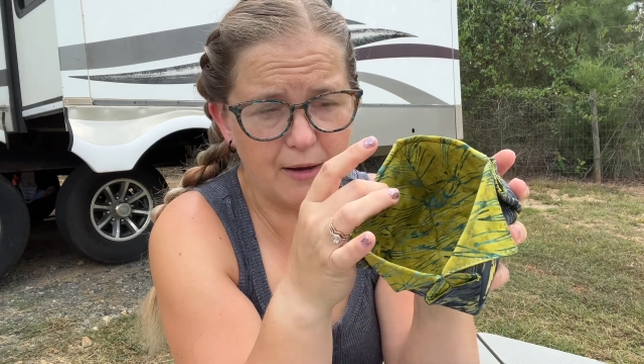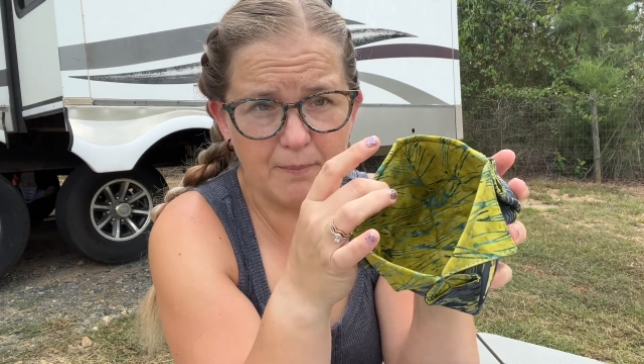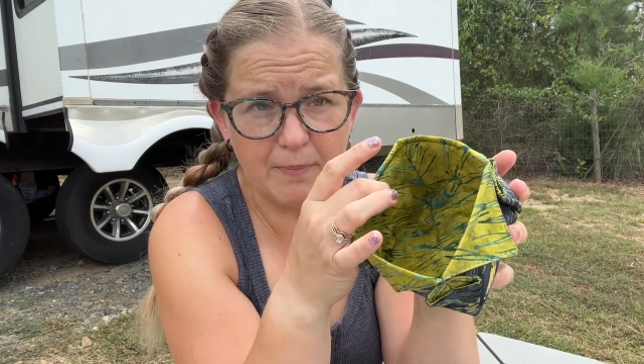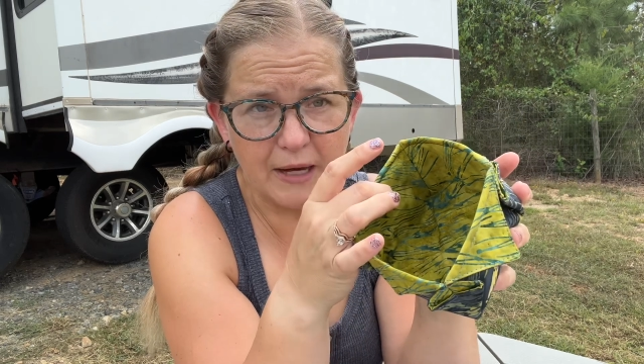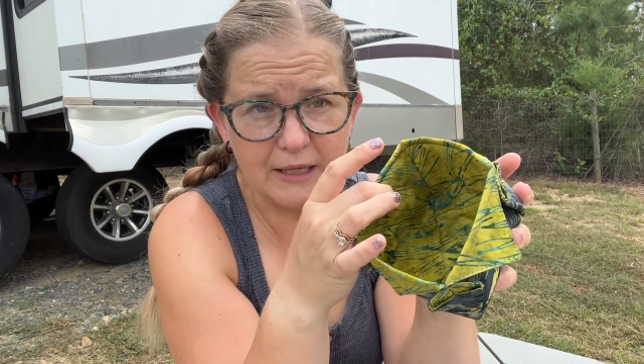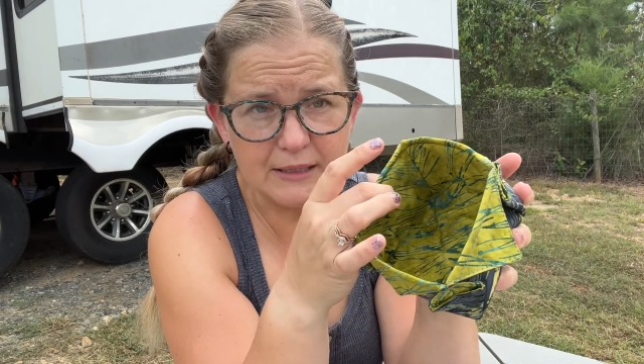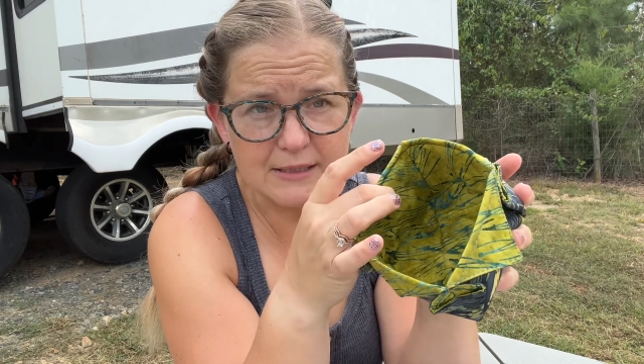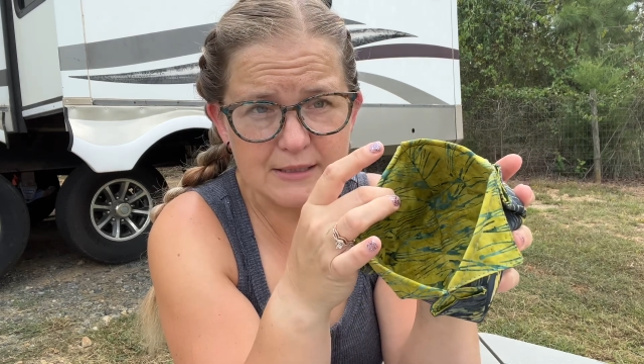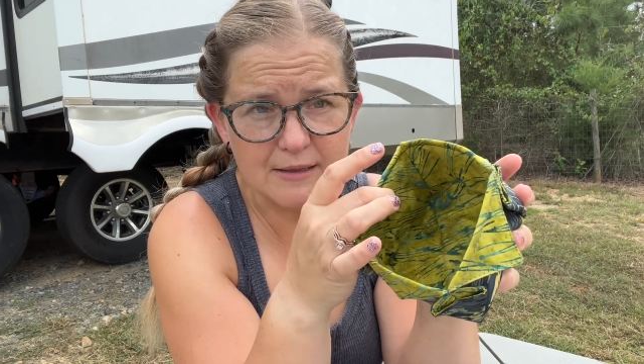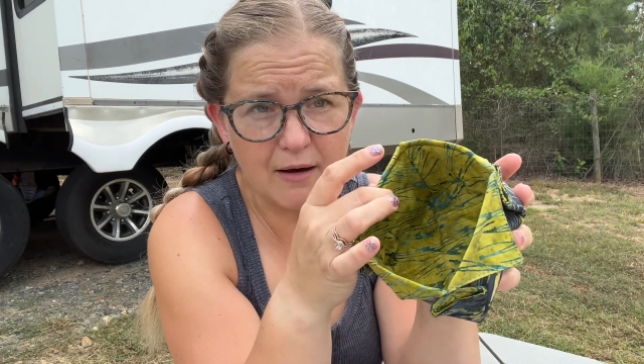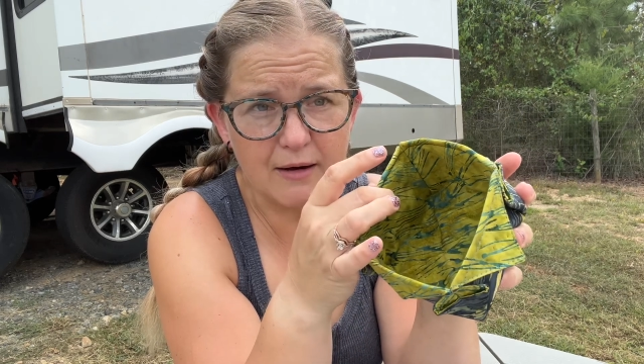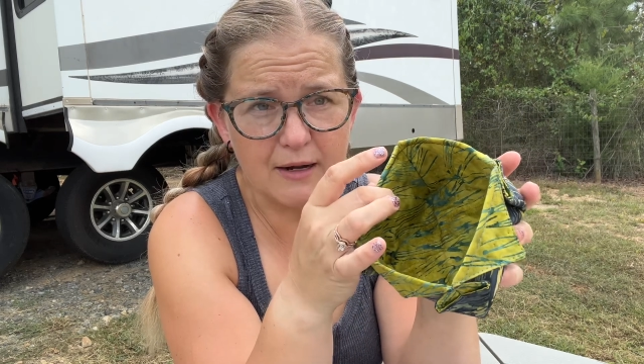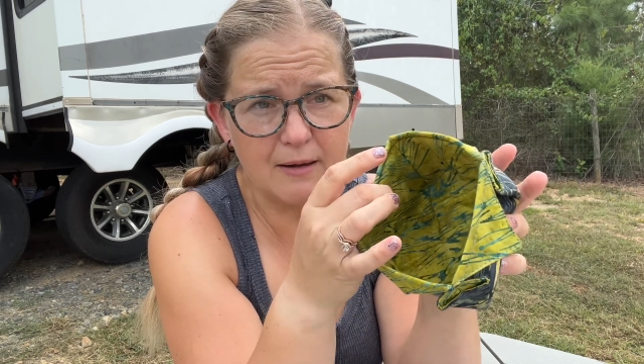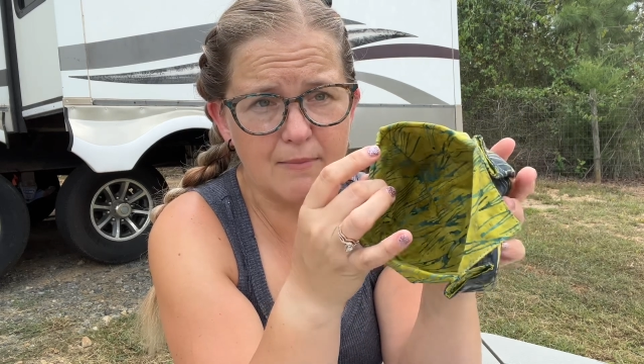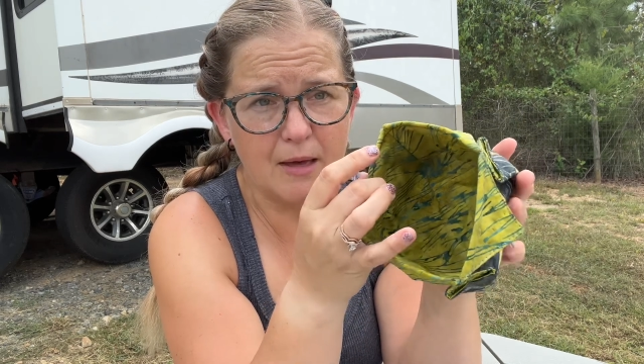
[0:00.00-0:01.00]
buttons on
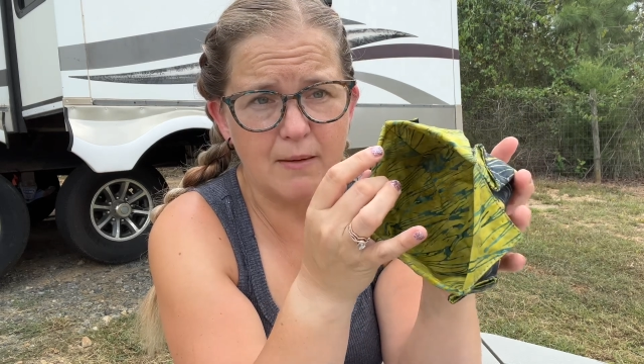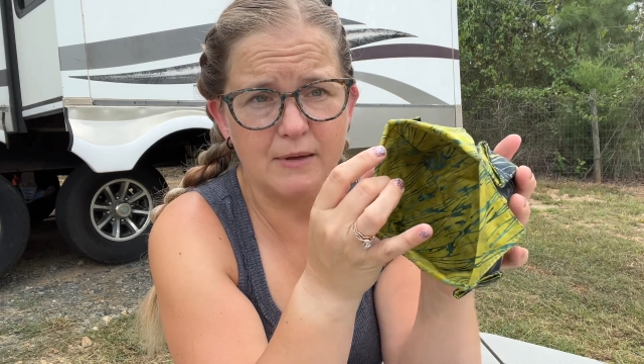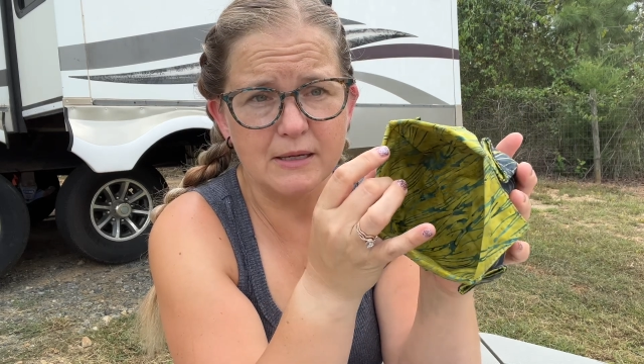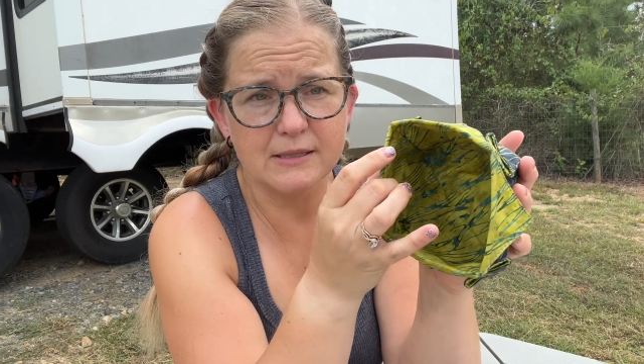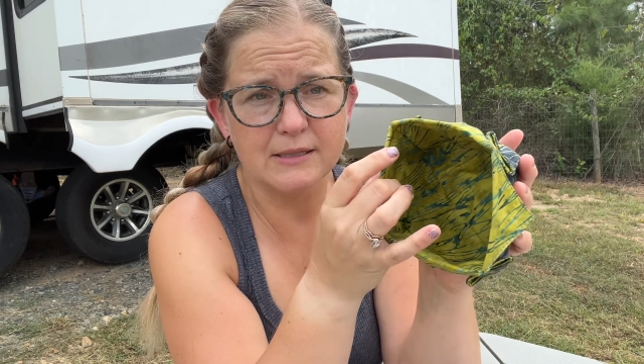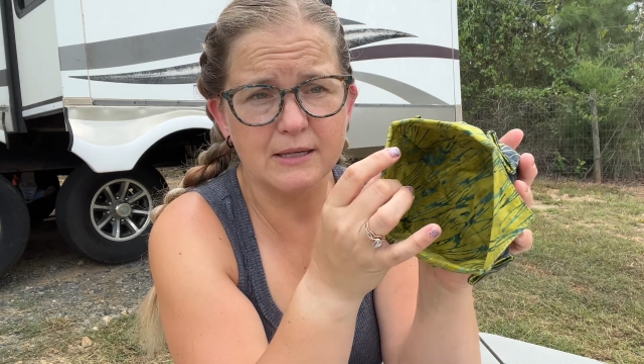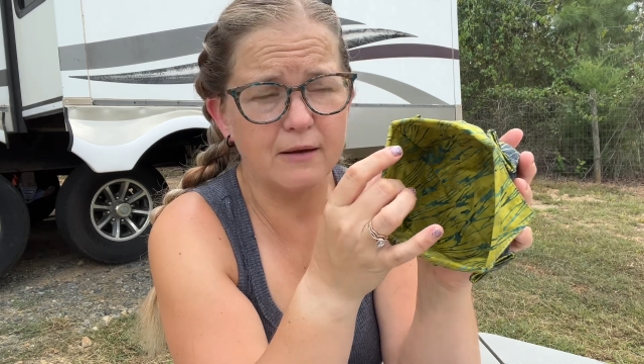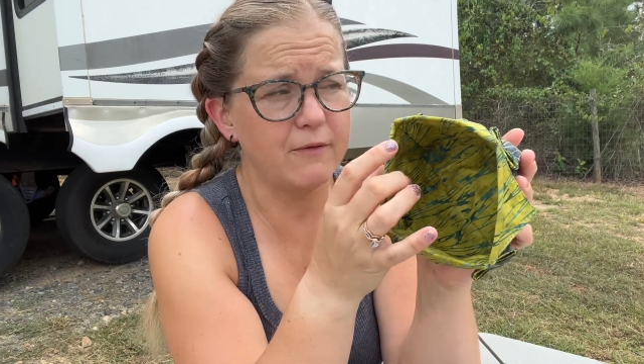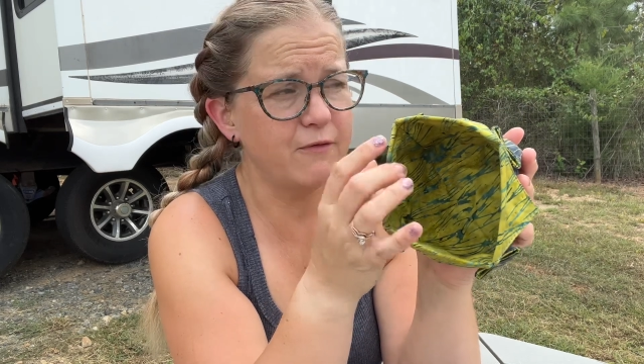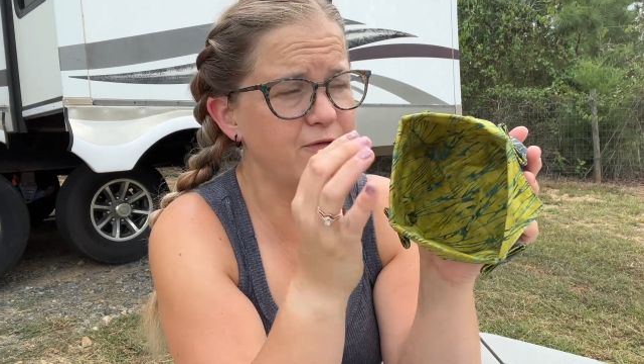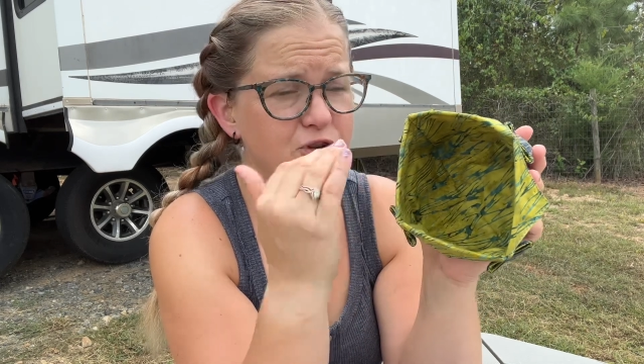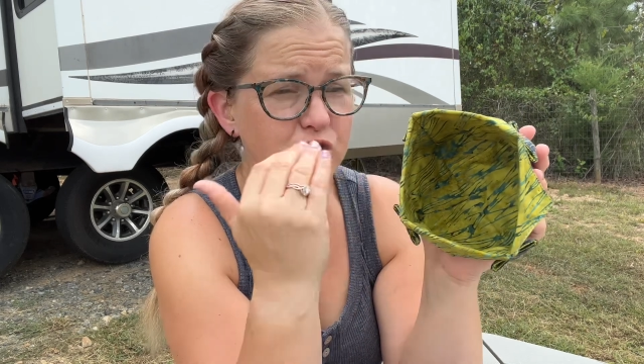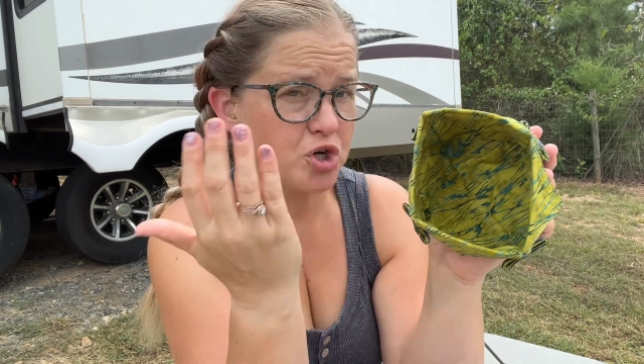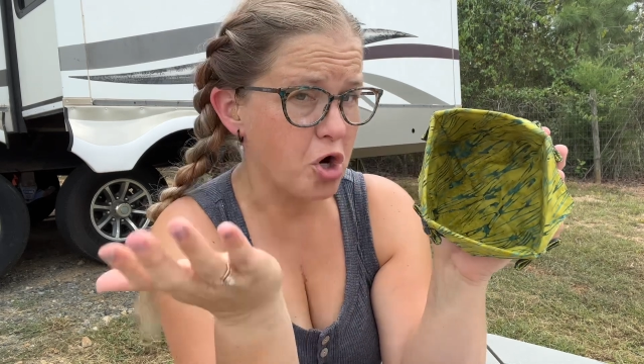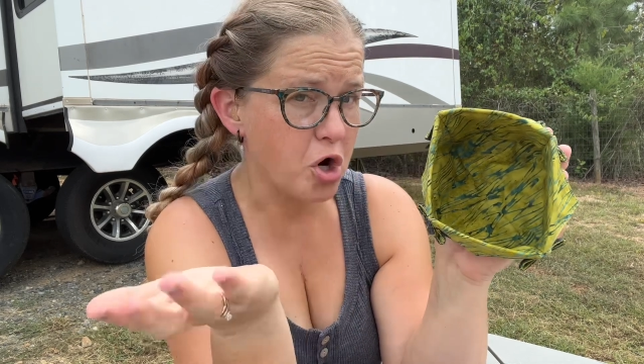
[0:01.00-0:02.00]
it, maybe some
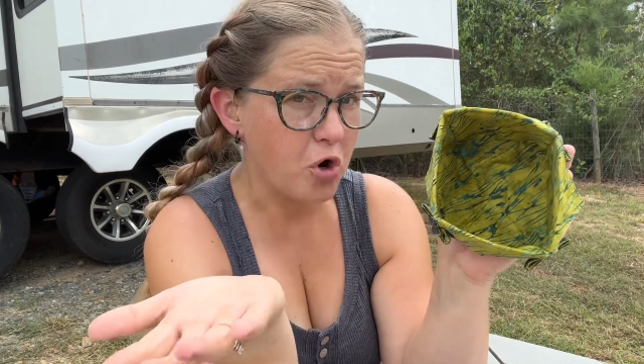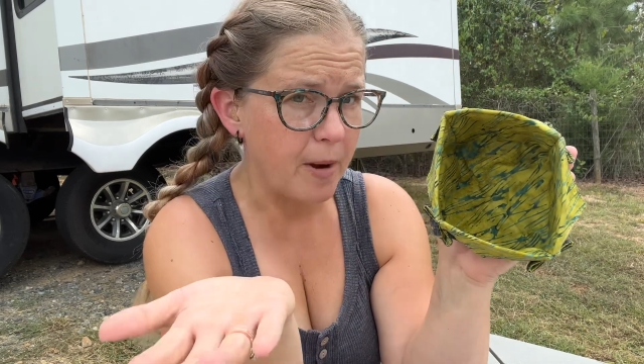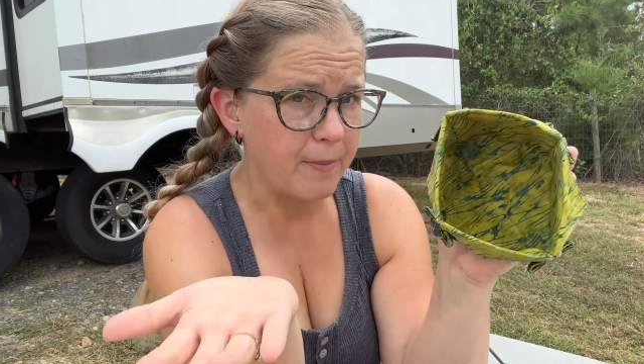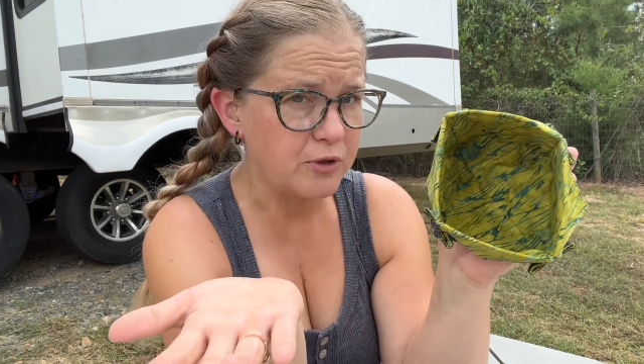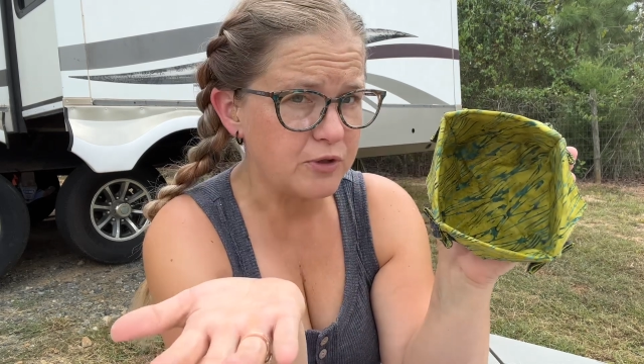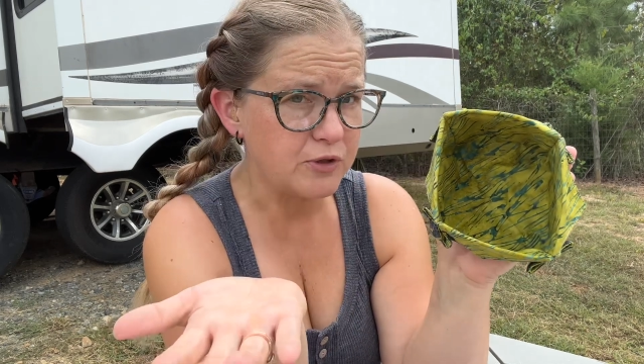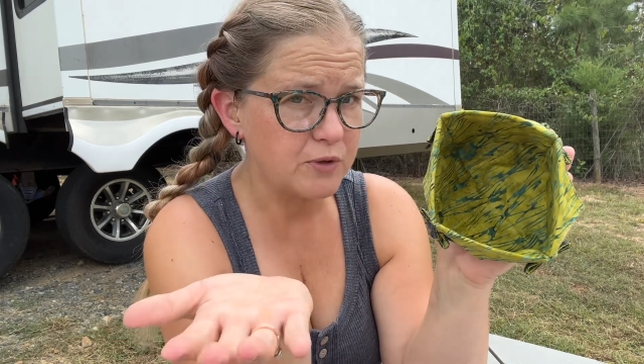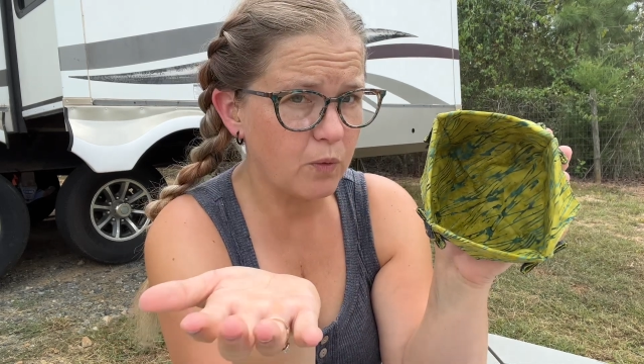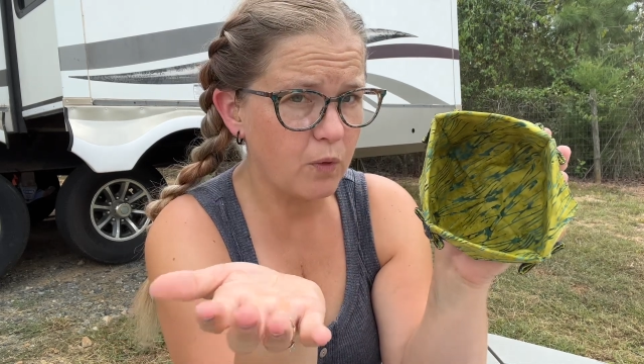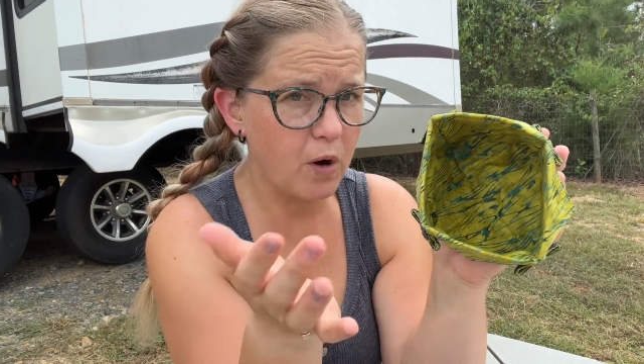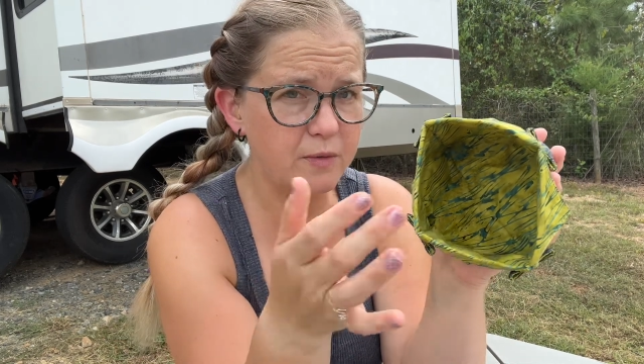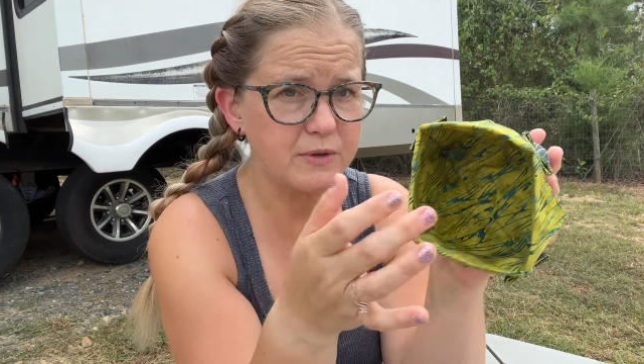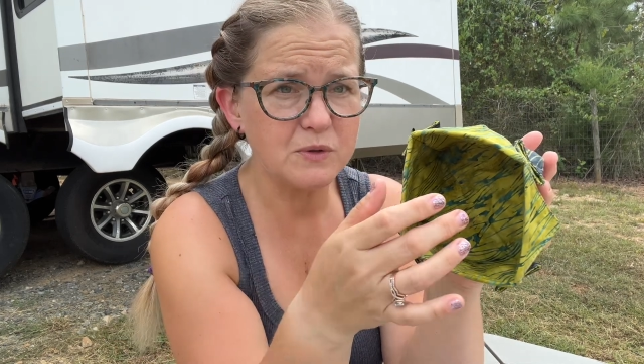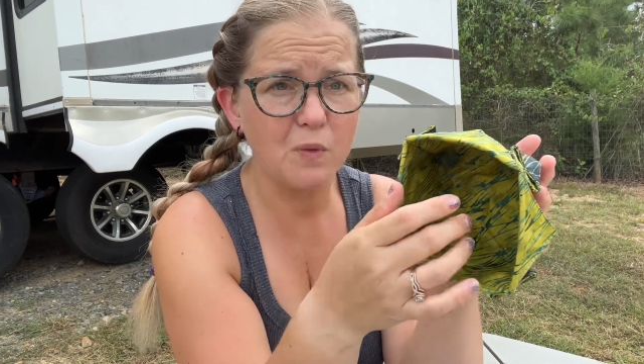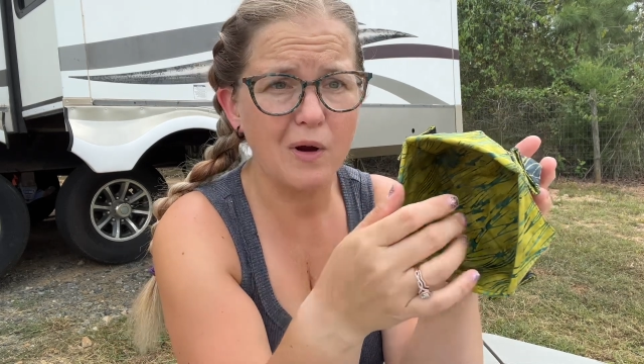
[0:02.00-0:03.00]
shirt grandma used to
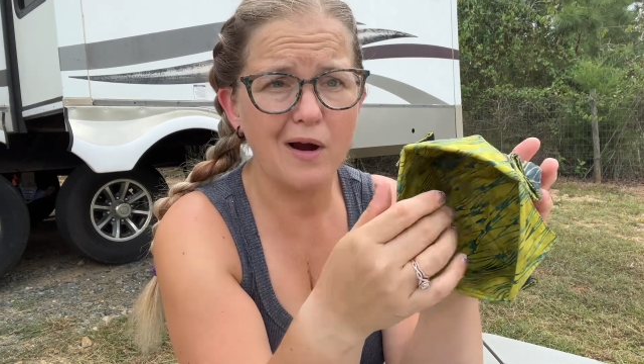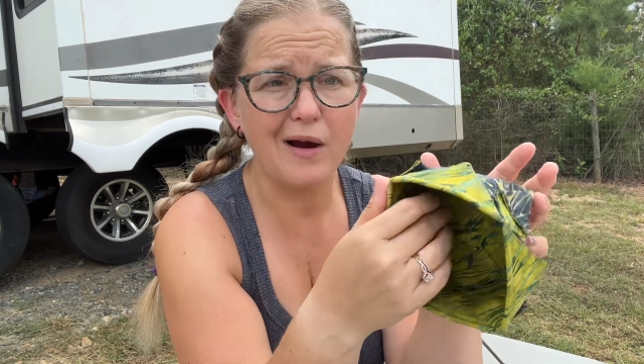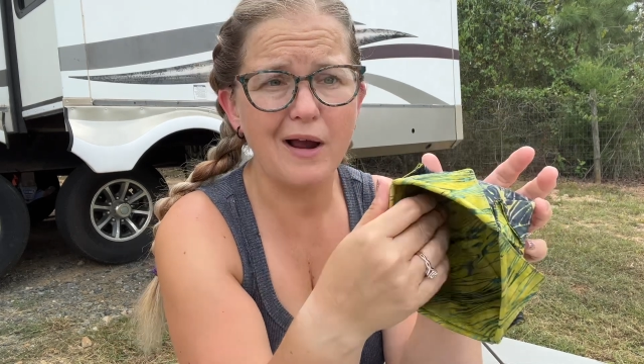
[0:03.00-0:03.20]
always wear,